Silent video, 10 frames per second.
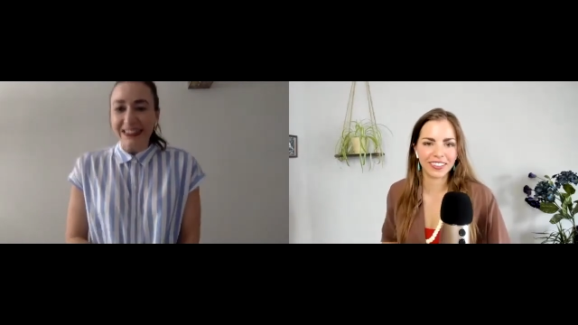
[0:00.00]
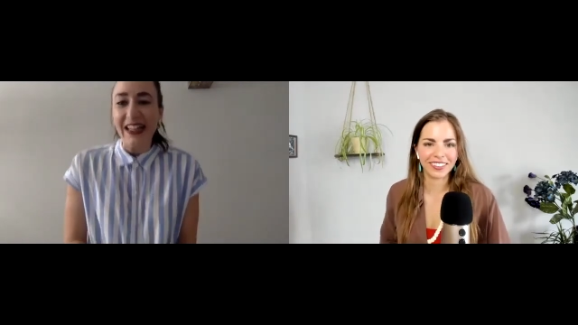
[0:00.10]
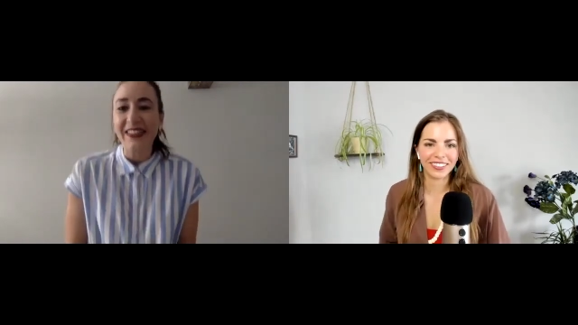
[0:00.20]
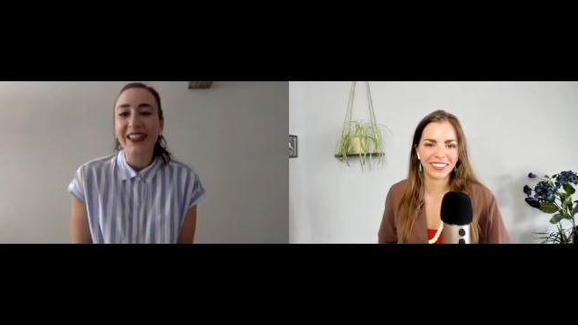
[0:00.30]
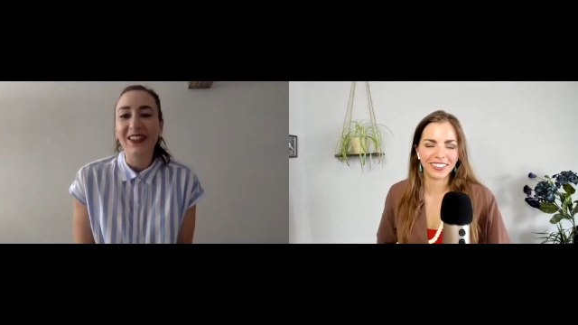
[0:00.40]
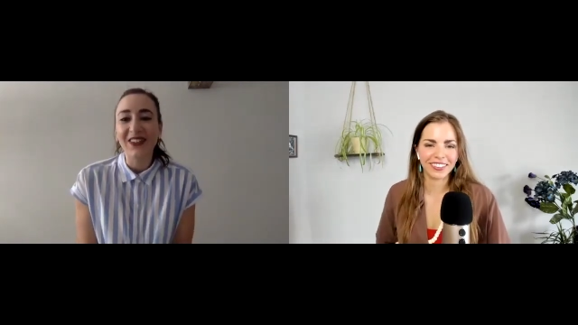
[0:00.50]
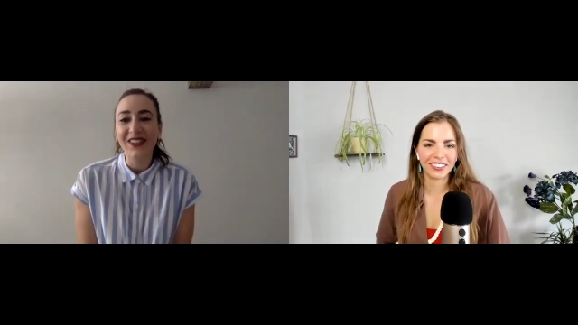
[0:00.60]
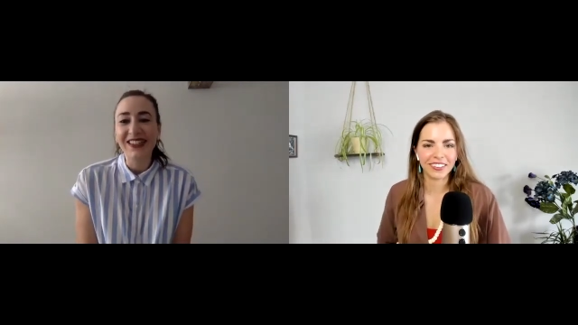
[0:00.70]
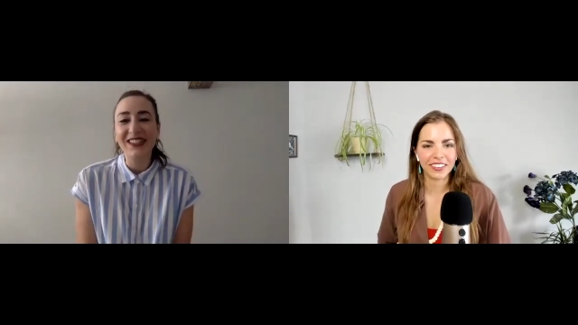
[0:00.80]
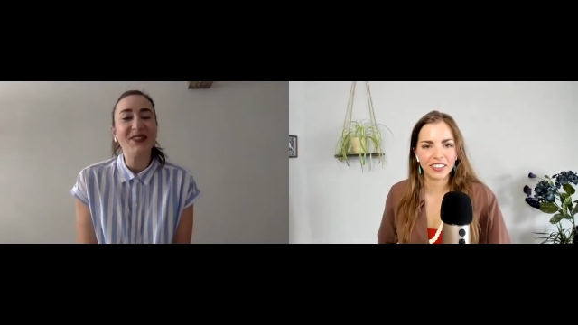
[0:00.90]
Speaker 1: The
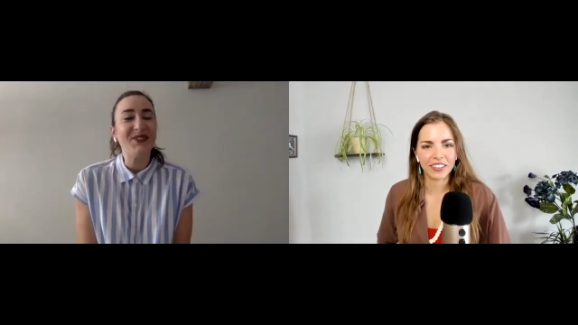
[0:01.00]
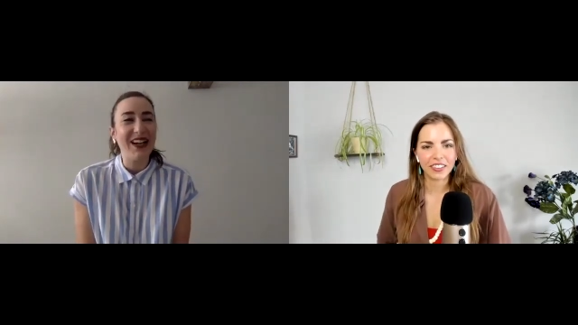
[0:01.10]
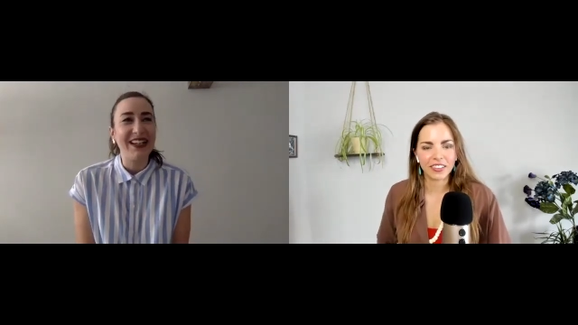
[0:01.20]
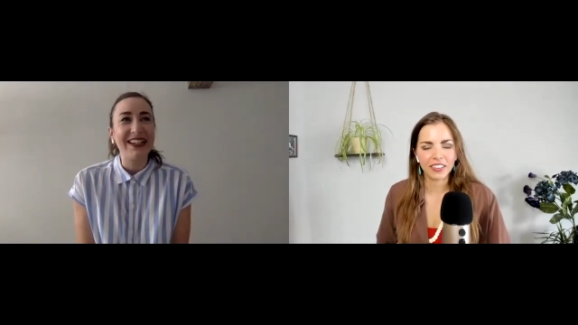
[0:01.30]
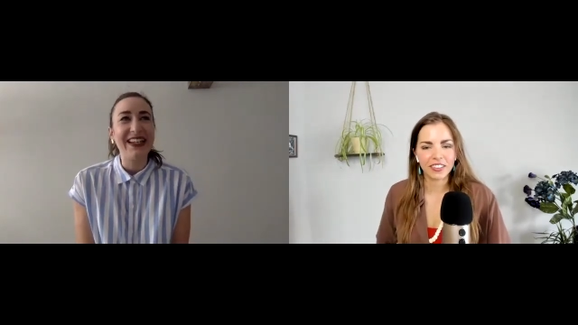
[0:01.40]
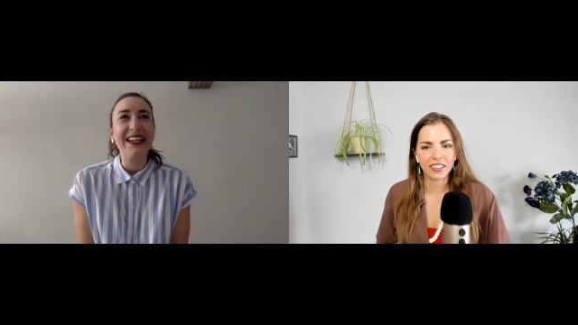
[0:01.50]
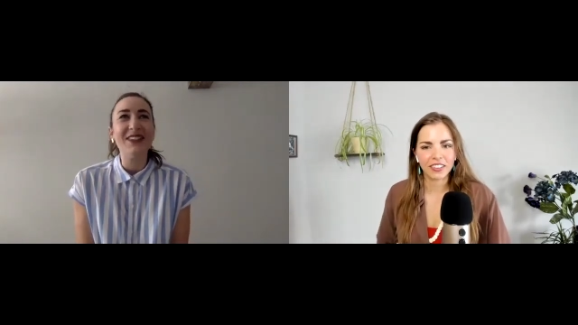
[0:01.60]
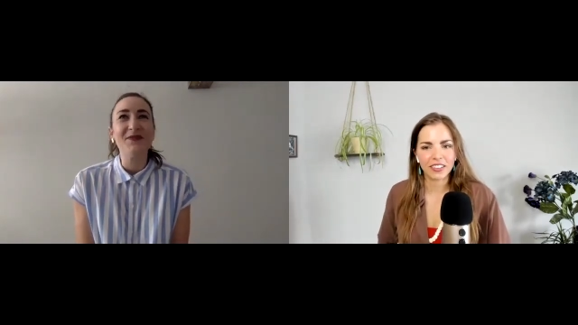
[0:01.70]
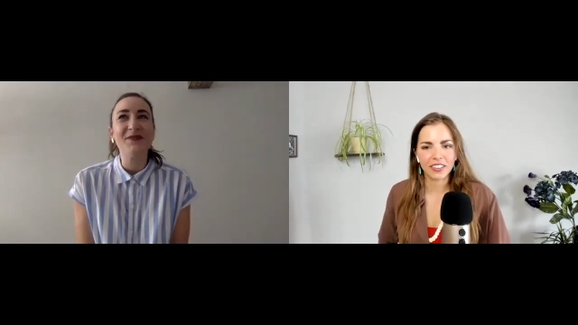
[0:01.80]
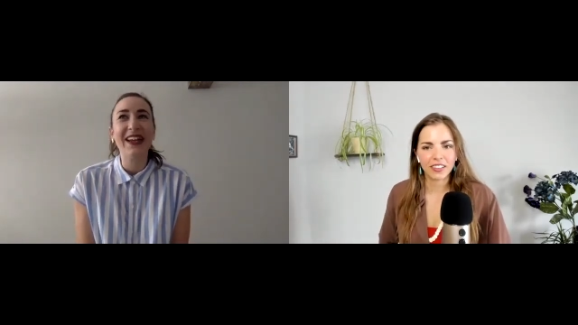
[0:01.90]
Alarmist is fun.
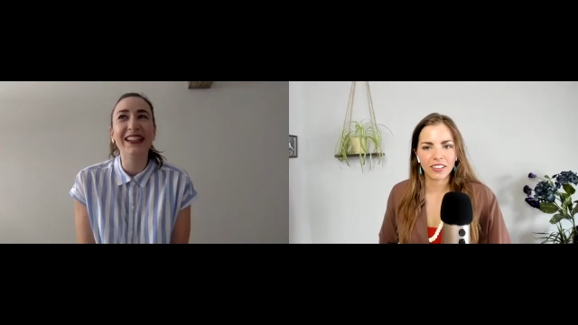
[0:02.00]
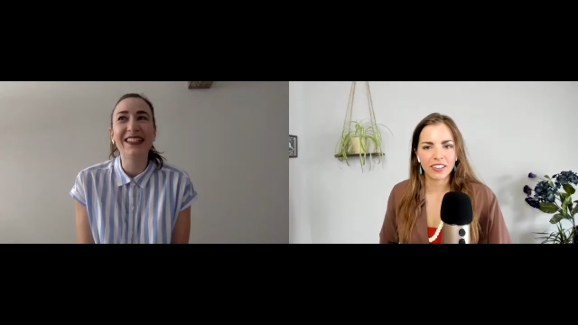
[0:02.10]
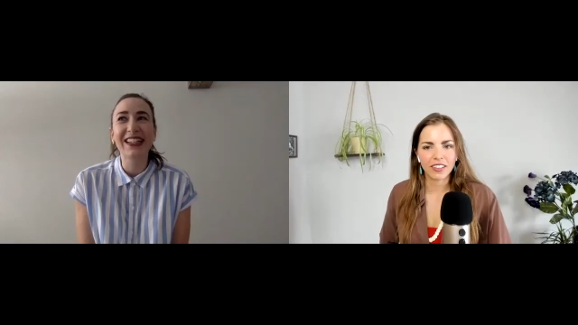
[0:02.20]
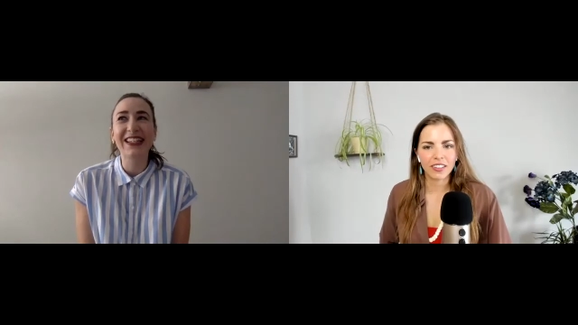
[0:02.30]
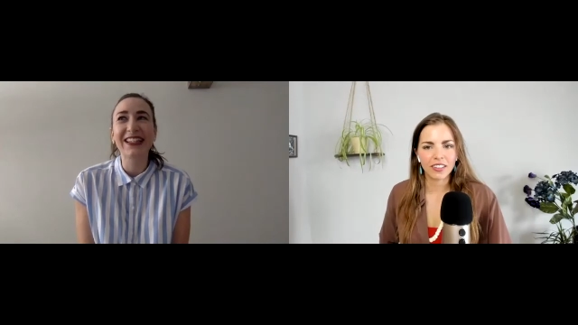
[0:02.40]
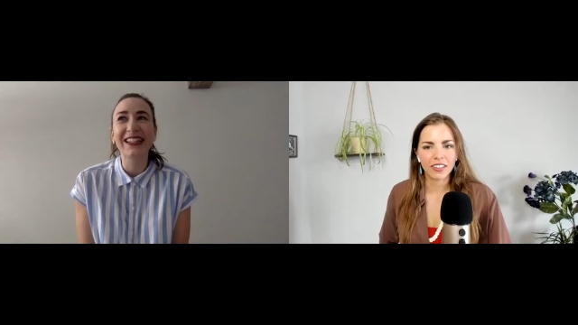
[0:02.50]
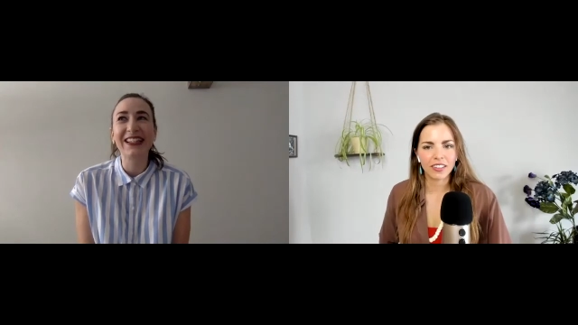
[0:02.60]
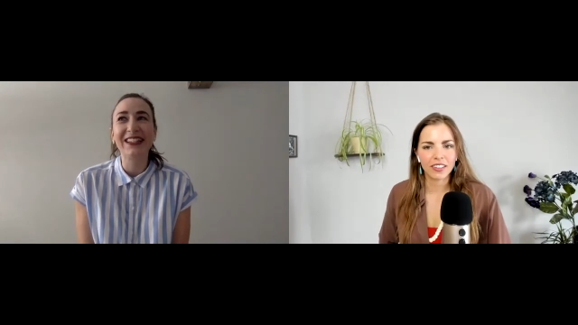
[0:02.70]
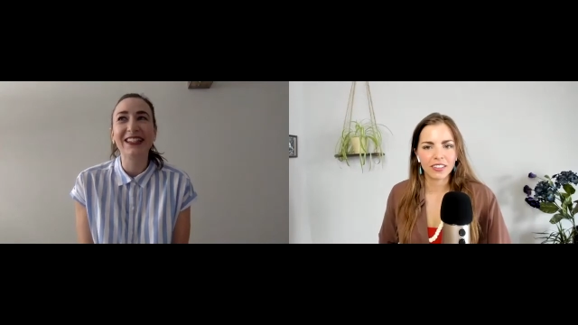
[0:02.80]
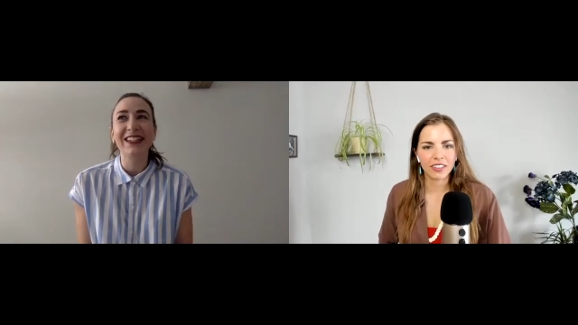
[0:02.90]
It
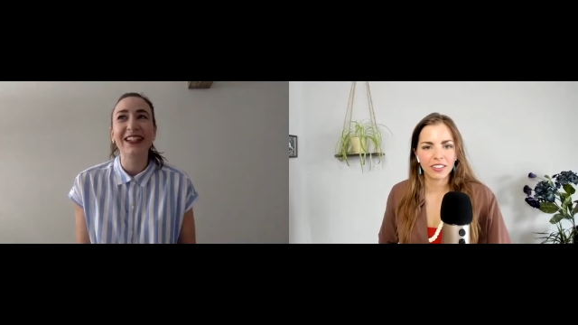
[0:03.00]
basically,